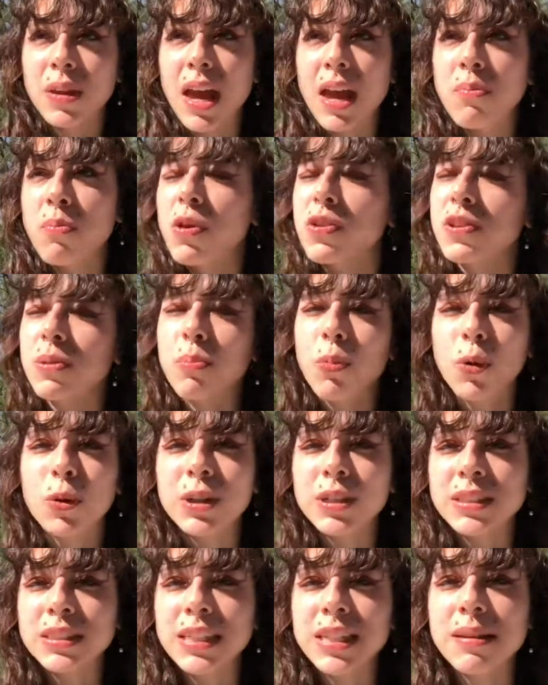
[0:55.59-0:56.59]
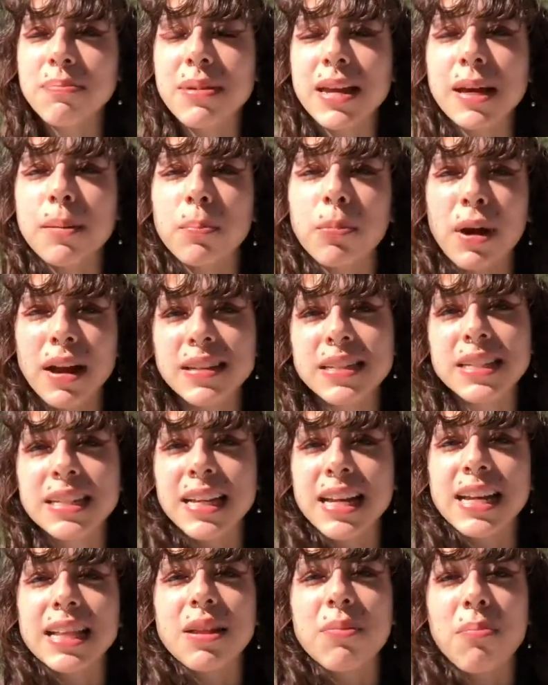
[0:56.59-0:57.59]
and most importantly being present
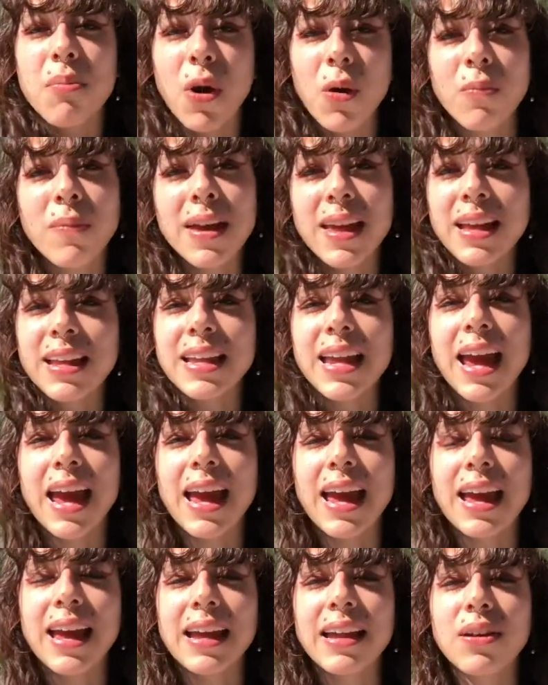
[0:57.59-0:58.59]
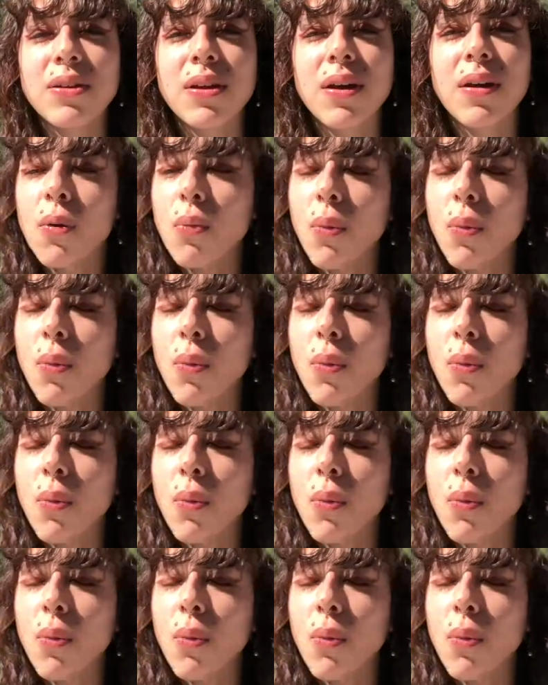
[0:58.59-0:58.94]
in the moment and